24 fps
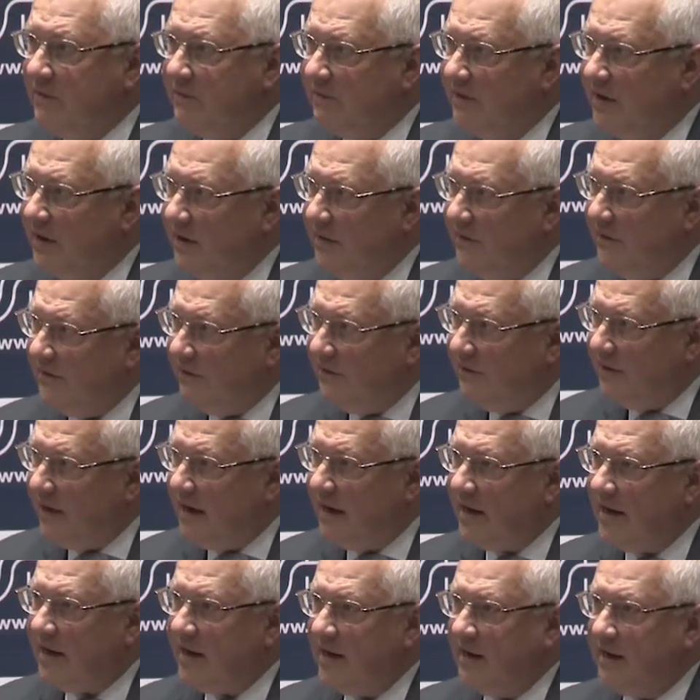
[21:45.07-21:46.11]
very
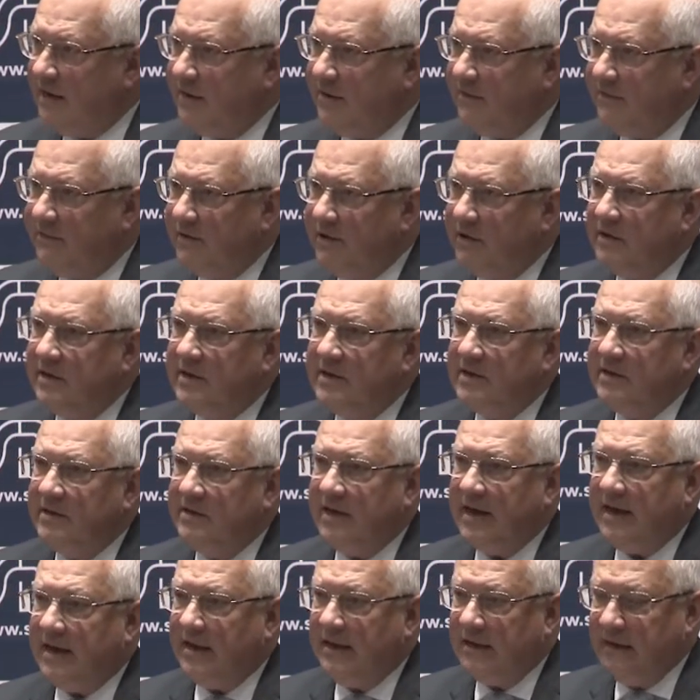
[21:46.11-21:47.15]
fine, very
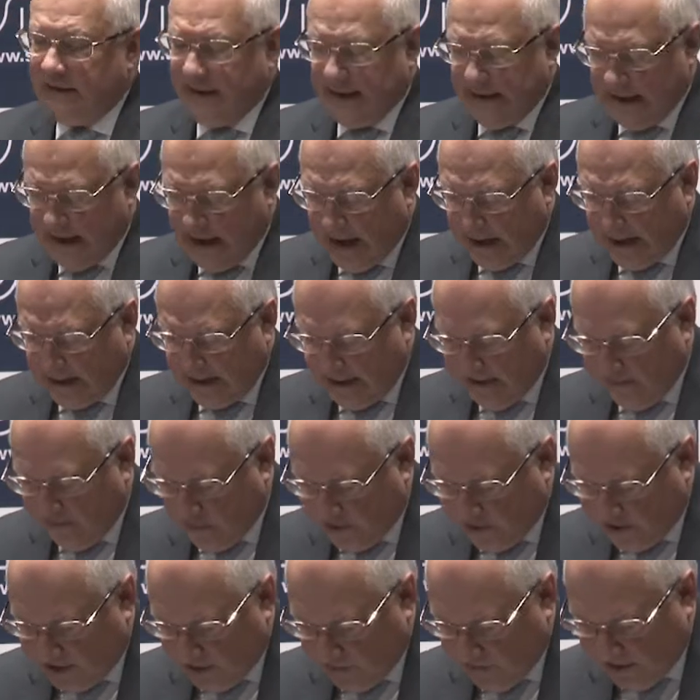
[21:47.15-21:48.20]
detailed. I'll give
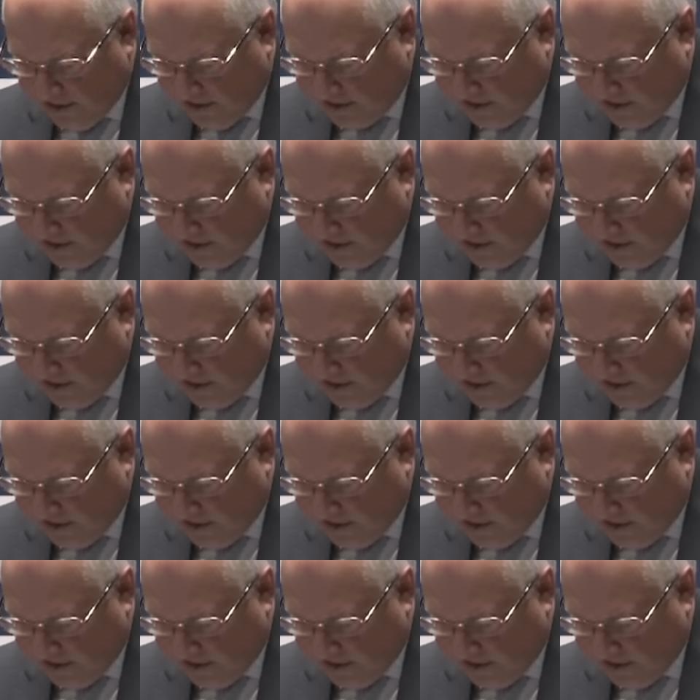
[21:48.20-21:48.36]
you some